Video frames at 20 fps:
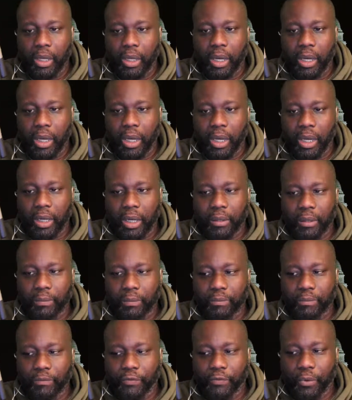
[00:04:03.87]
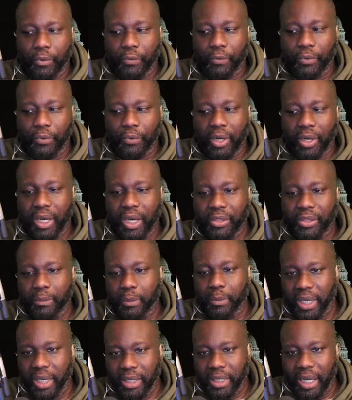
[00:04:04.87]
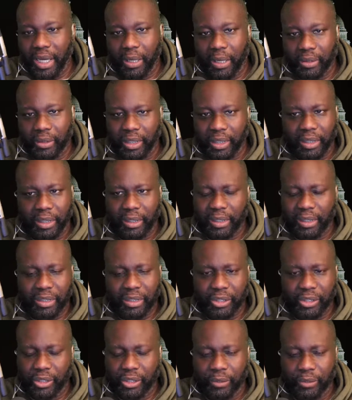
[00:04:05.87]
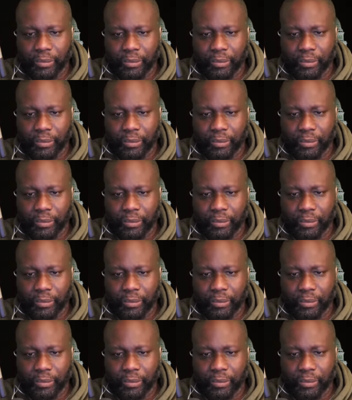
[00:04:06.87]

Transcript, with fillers: um, for, for other men out there, because